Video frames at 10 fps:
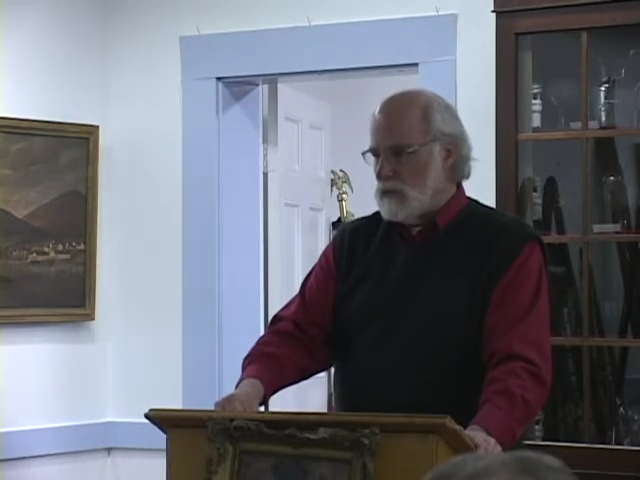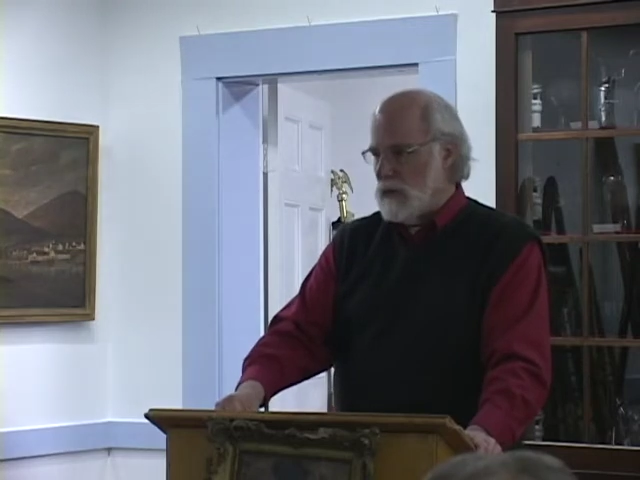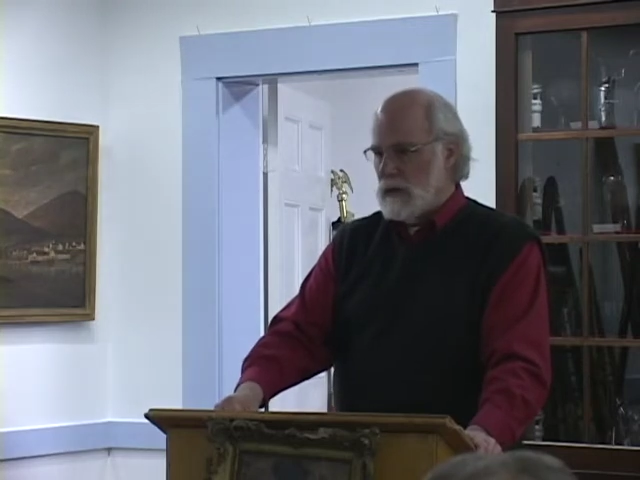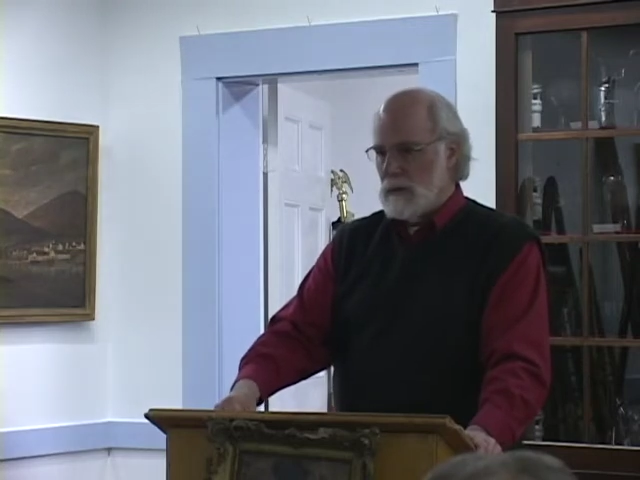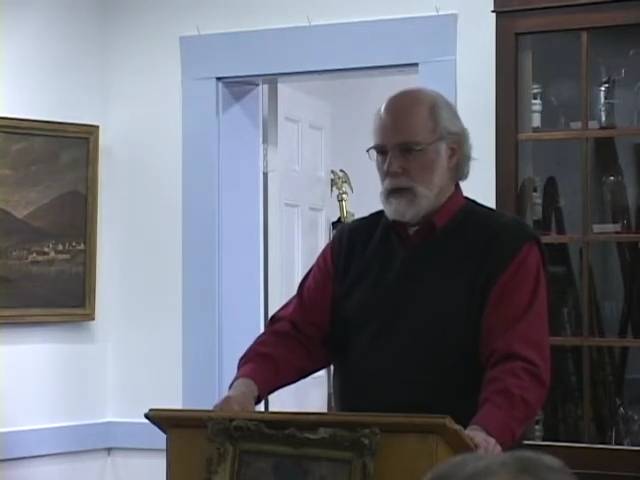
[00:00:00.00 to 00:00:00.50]

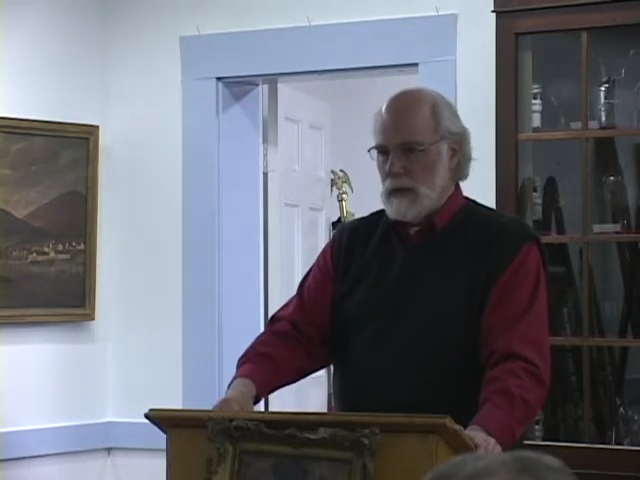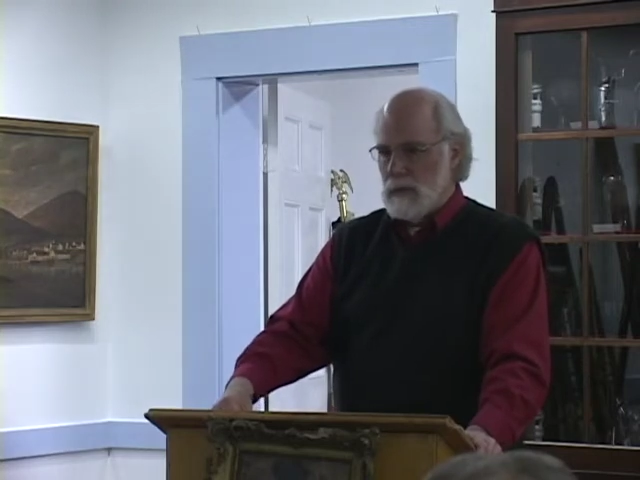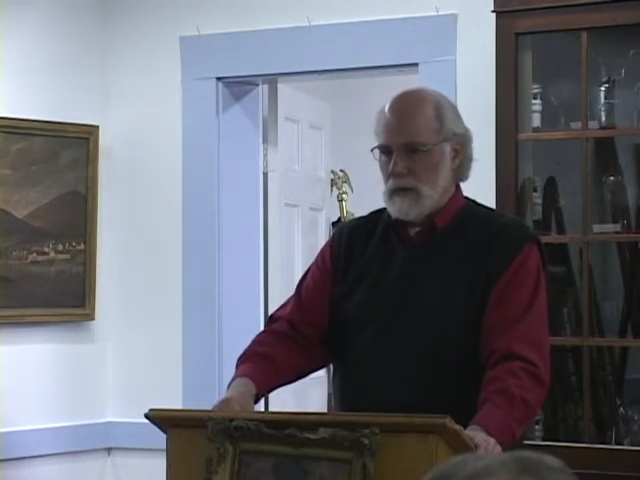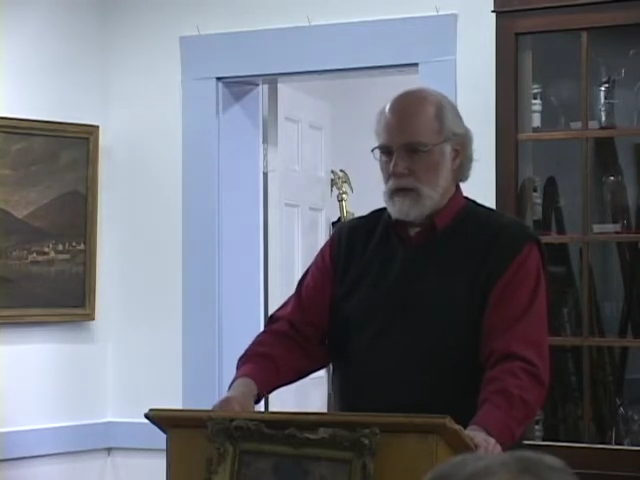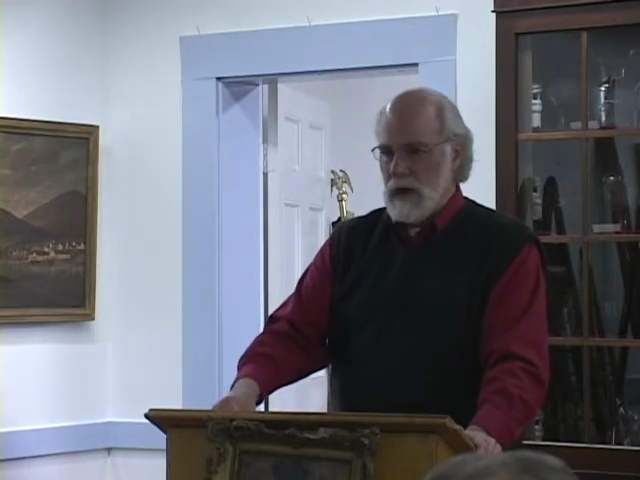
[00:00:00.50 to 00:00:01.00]
with
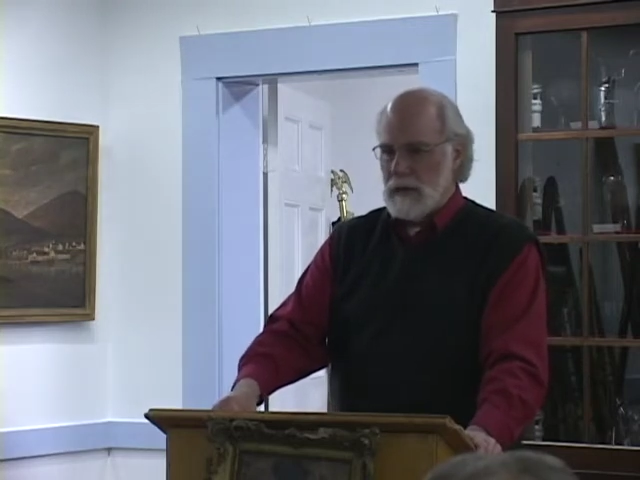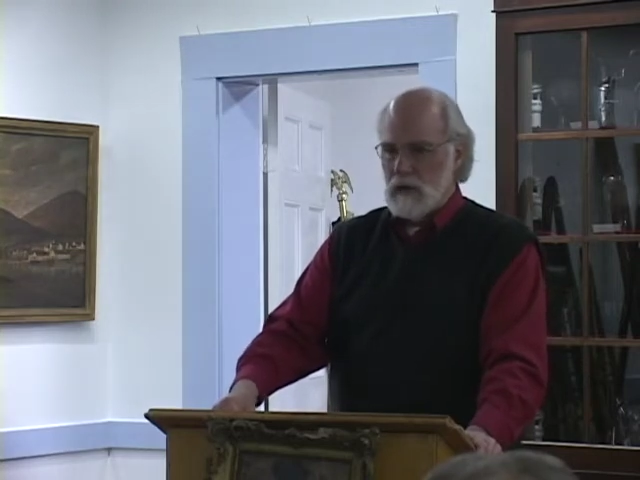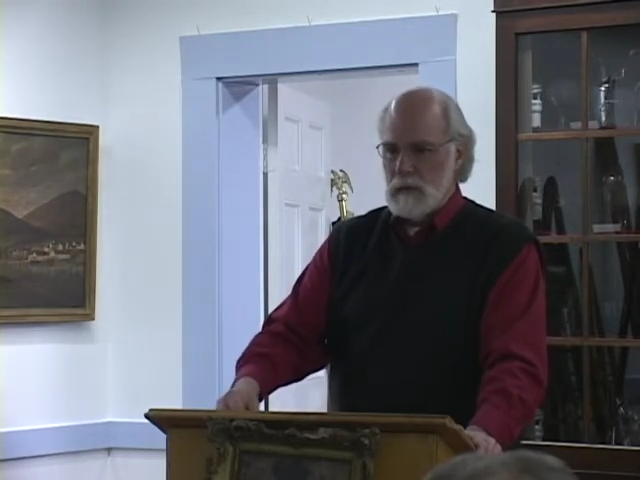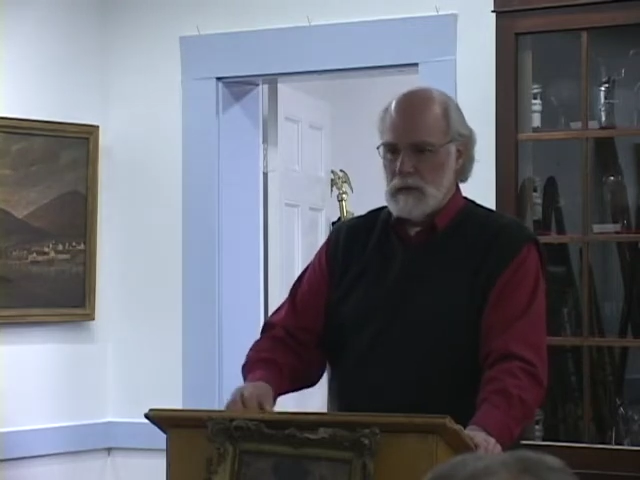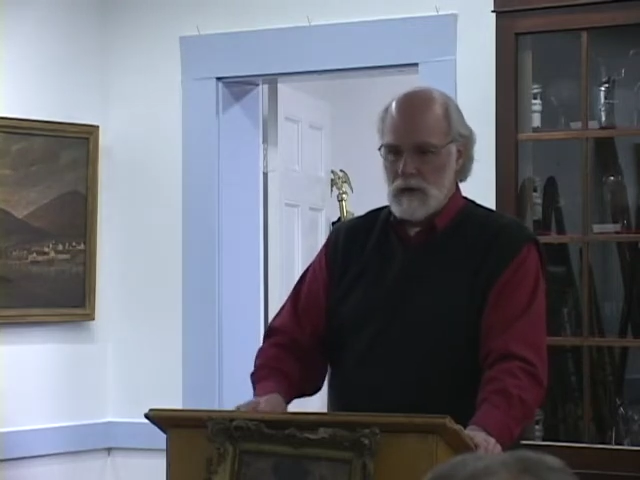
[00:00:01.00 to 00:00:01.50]
people at the
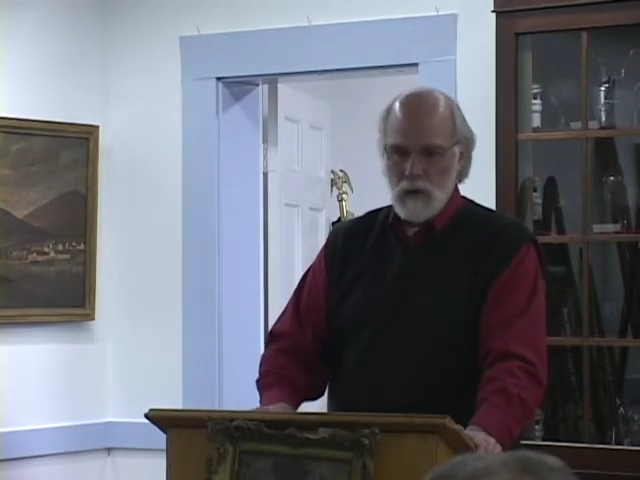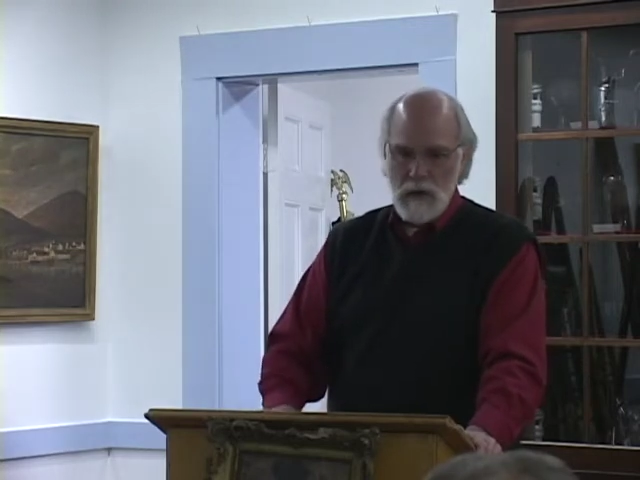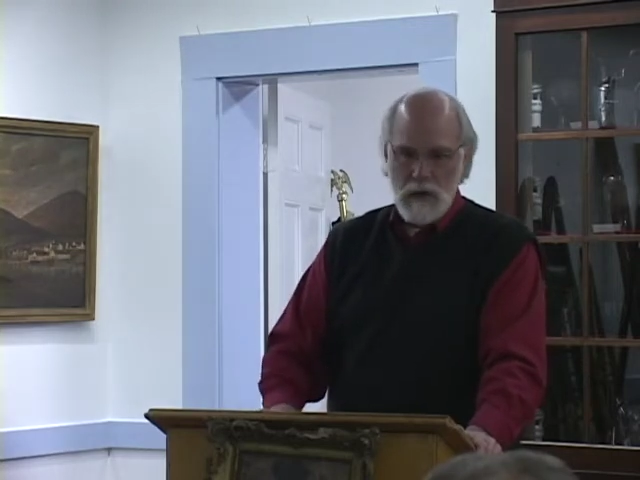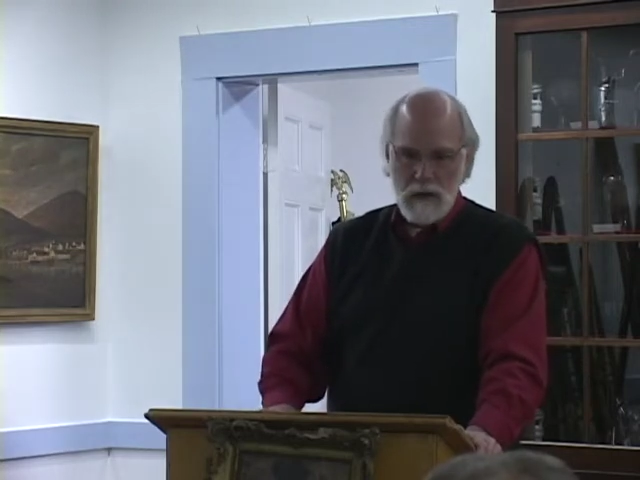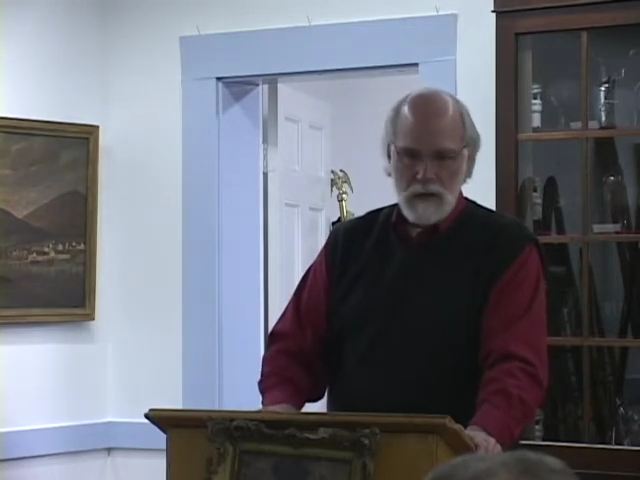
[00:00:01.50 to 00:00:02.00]

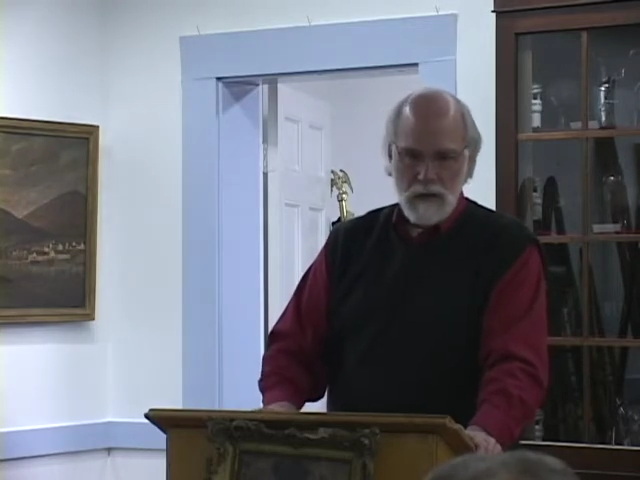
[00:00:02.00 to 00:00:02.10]
Smithsonian